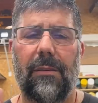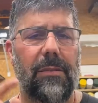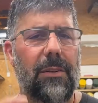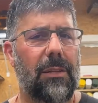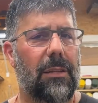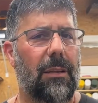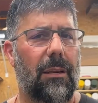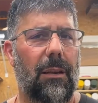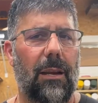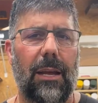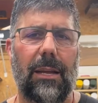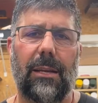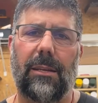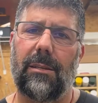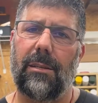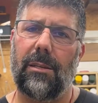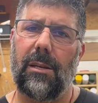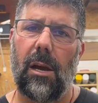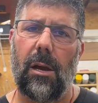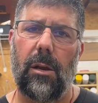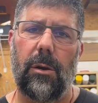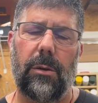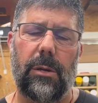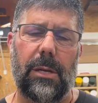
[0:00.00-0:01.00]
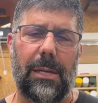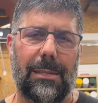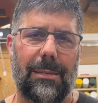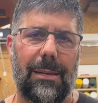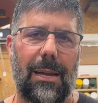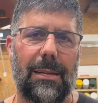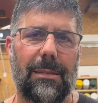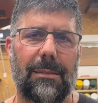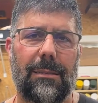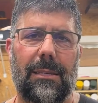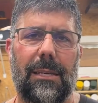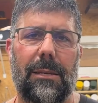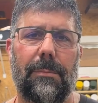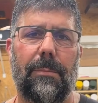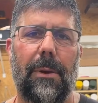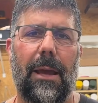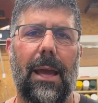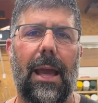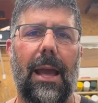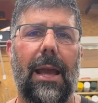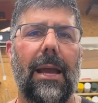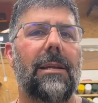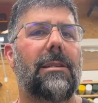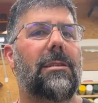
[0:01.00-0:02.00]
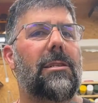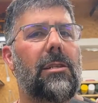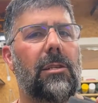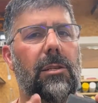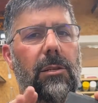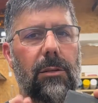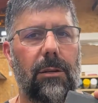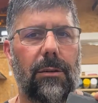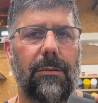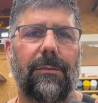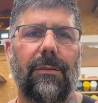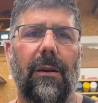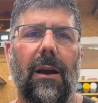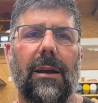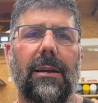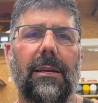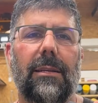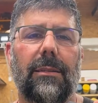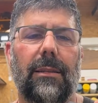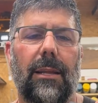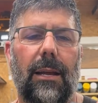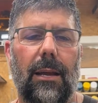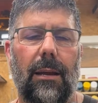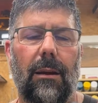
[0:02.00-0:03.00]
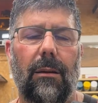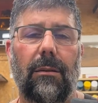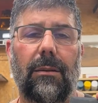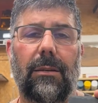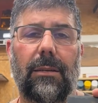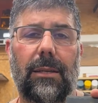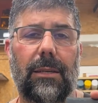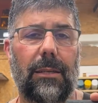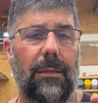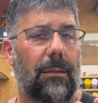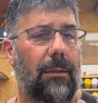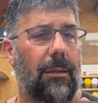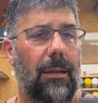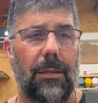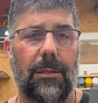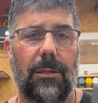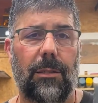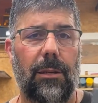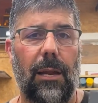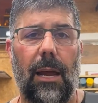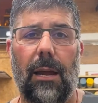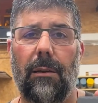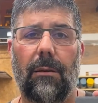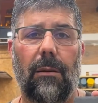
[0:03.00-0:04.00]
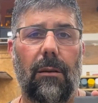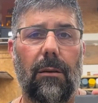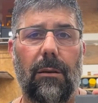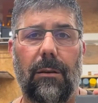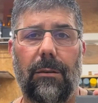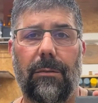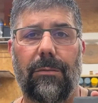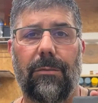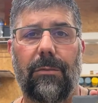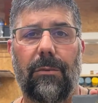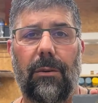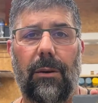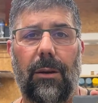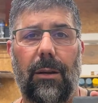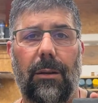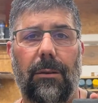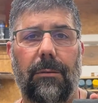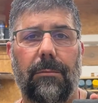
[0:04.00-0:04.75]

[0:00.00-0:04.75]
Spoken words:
you the link to go to his Etsy page and you can find it there and he'll let you download it free.